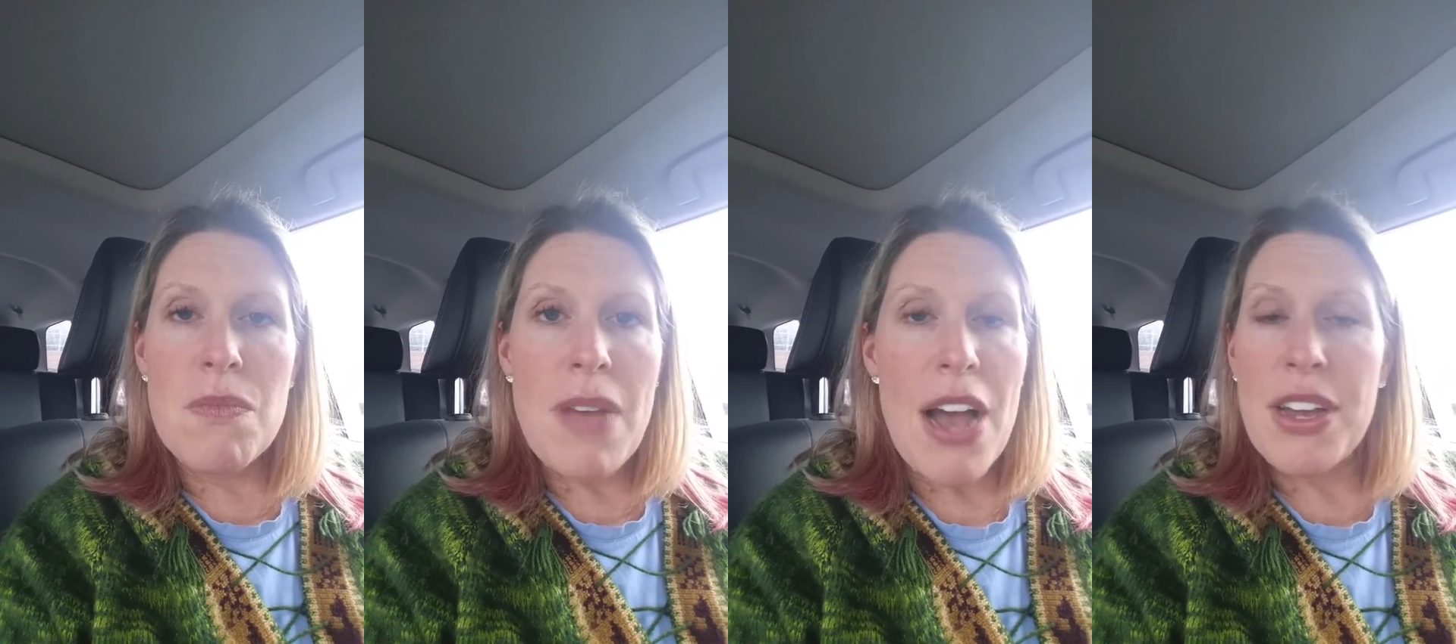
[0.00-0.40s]

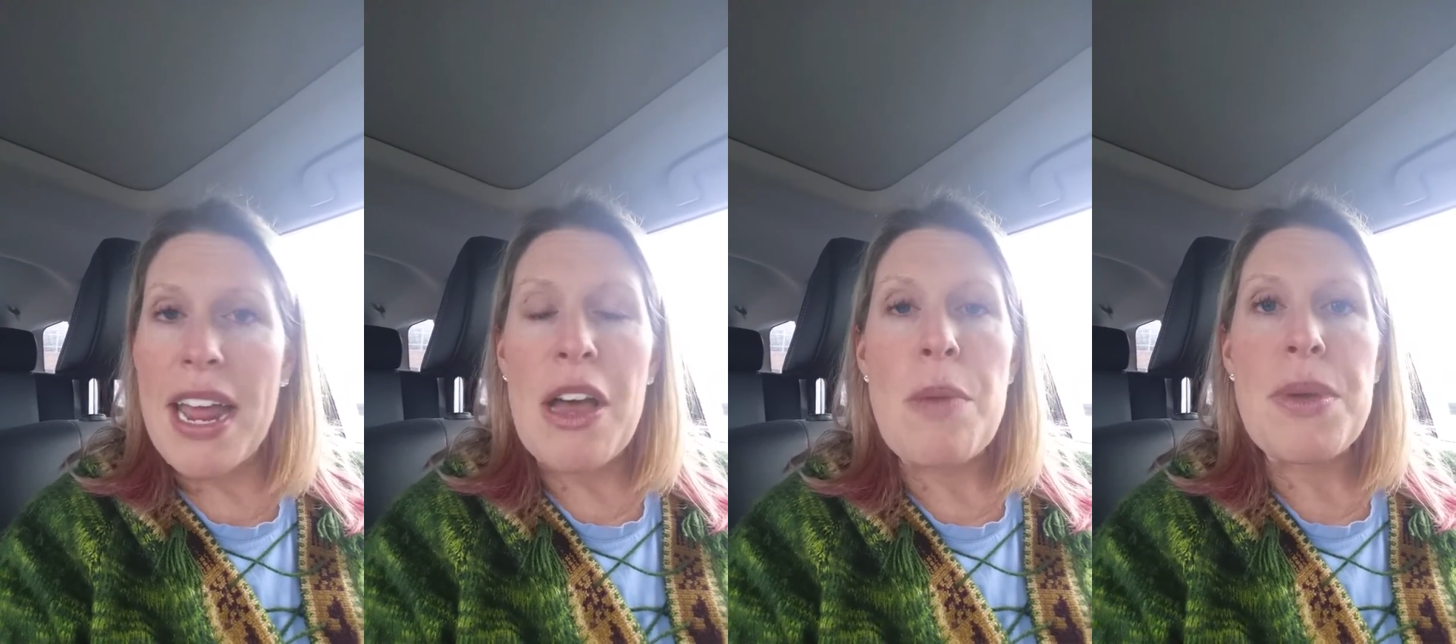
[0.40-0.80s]
how can
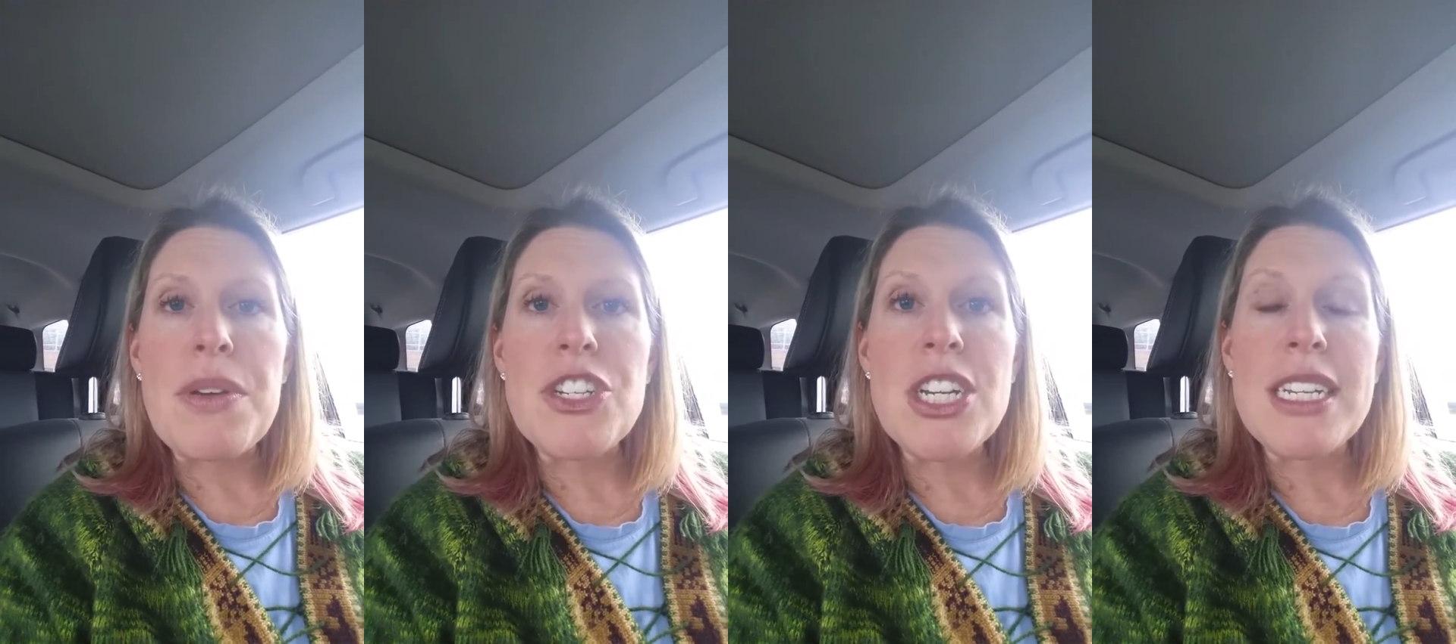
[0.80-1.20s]
I help
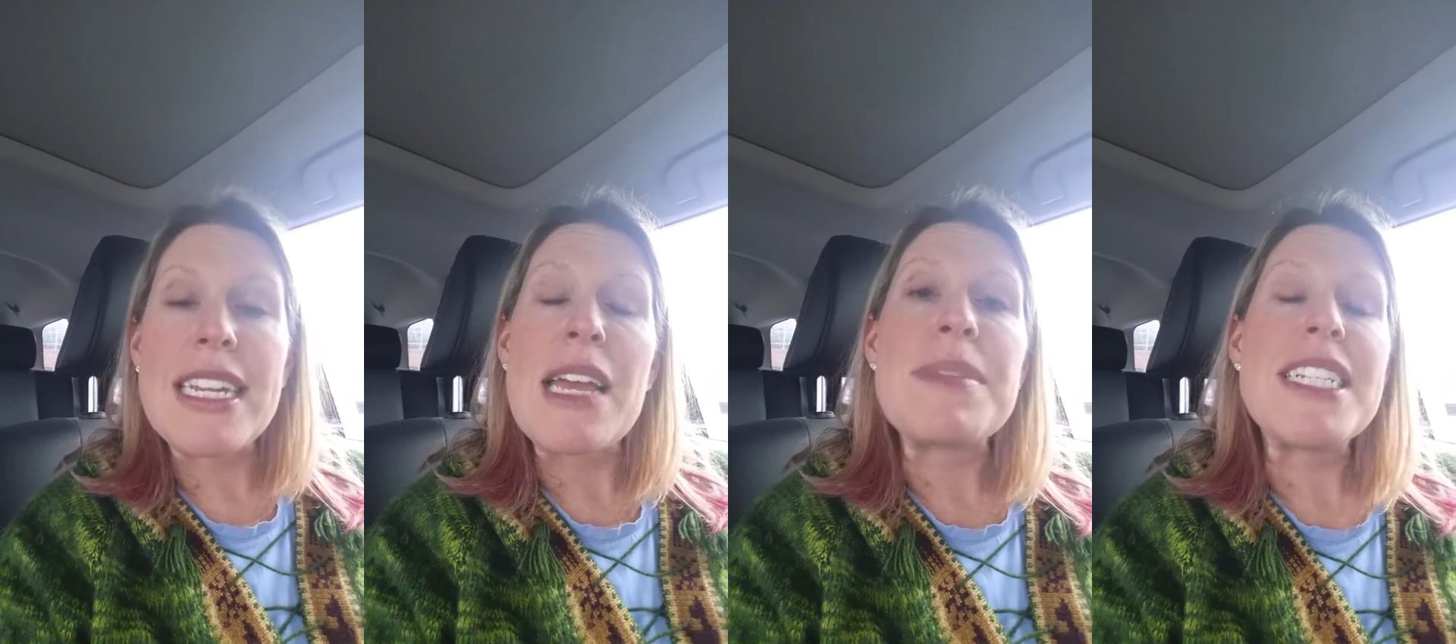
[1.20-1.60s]
you? And she
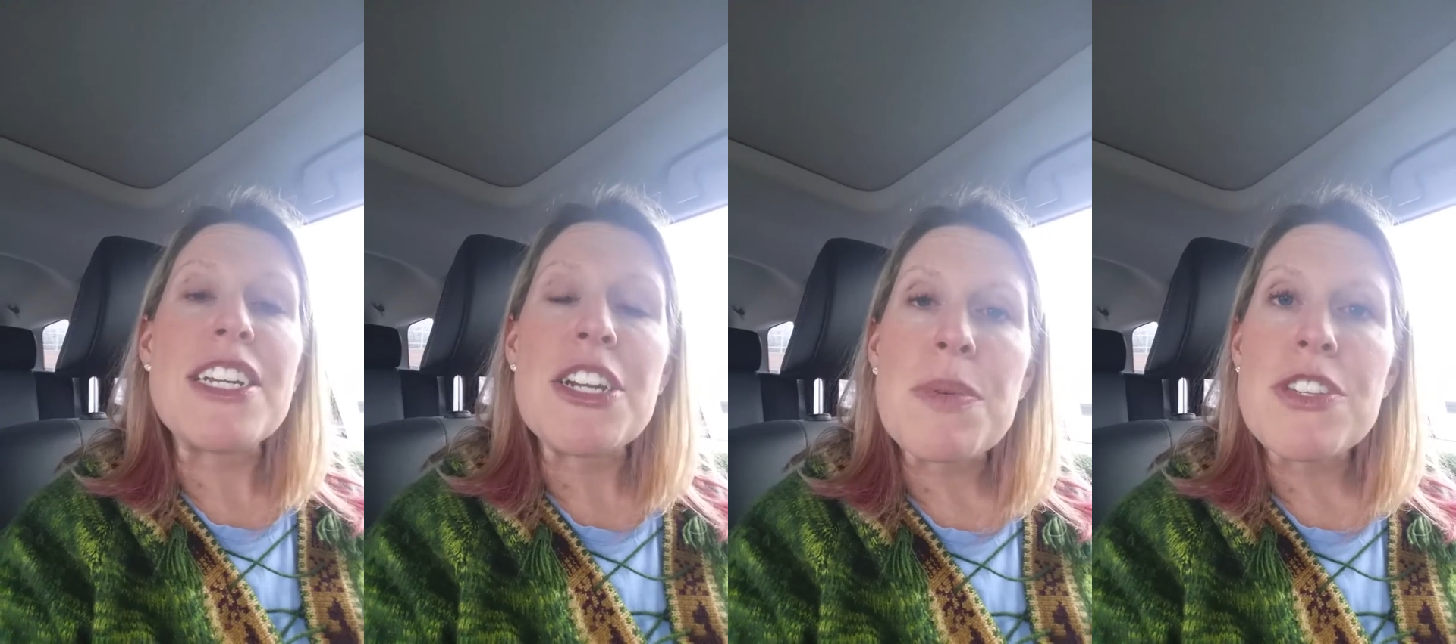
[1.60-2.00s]
says, hey, I'm
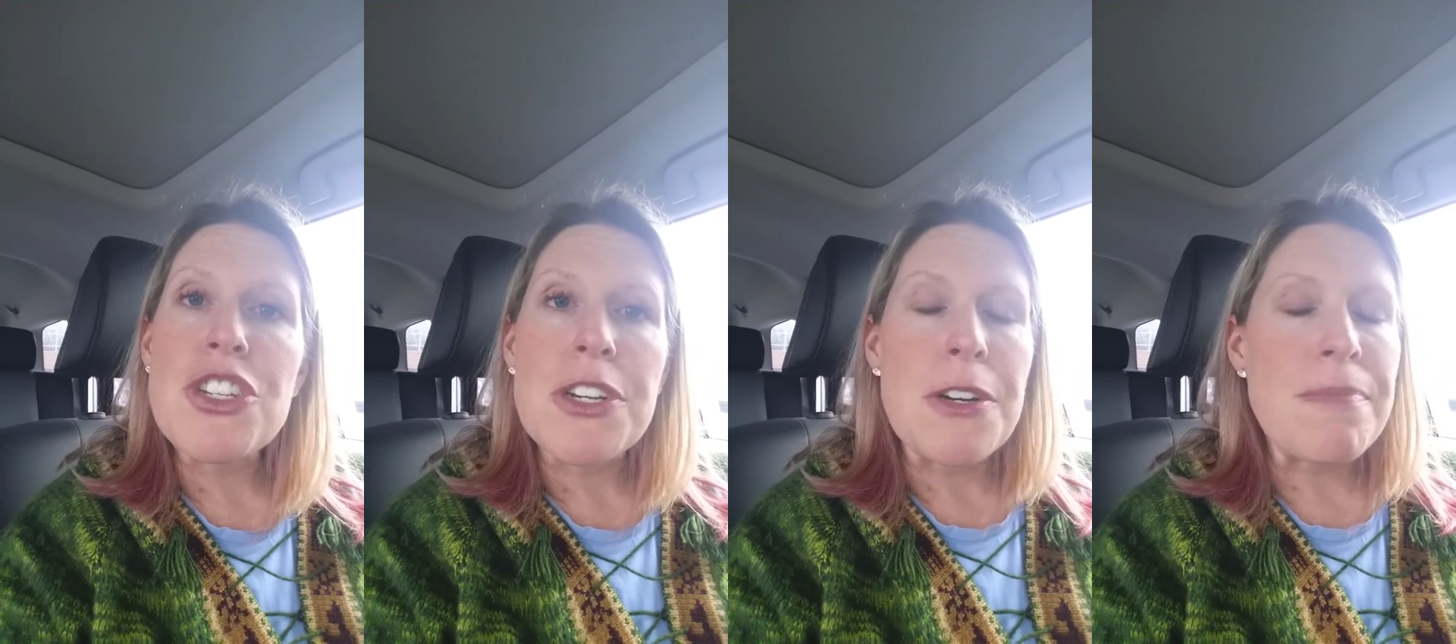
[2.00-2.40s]
sitting here with
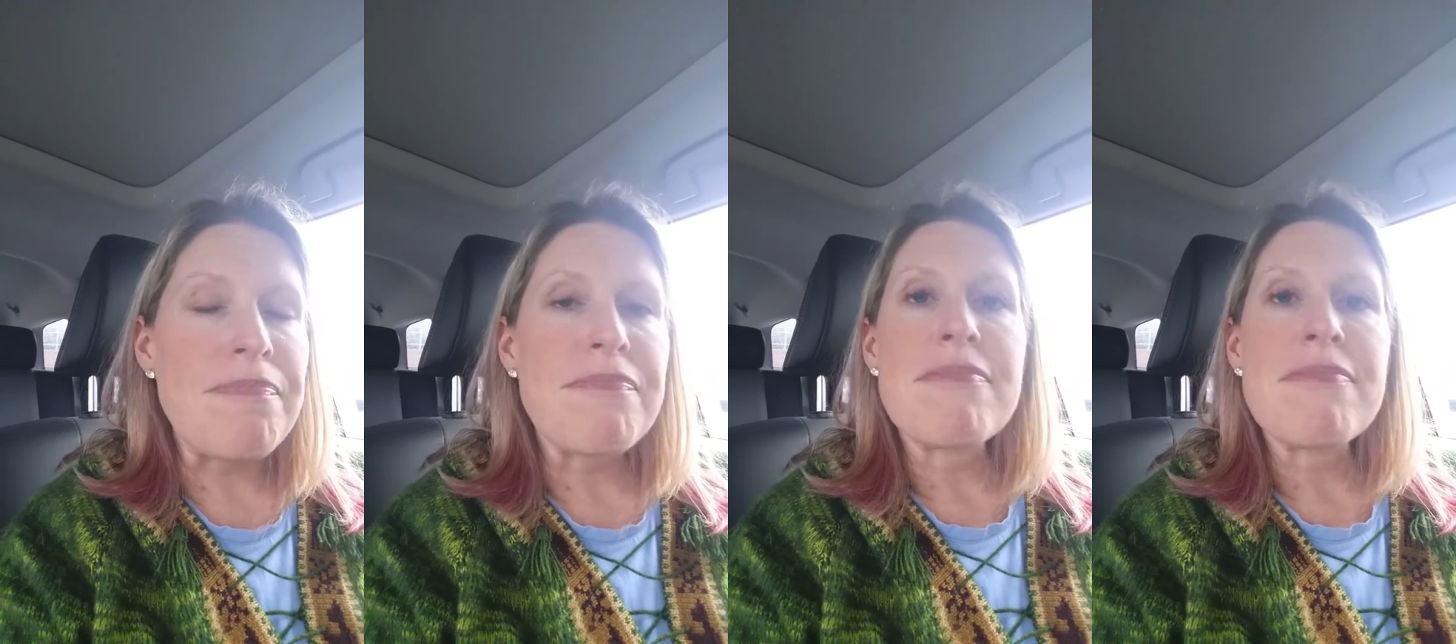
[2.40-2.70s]
Jill.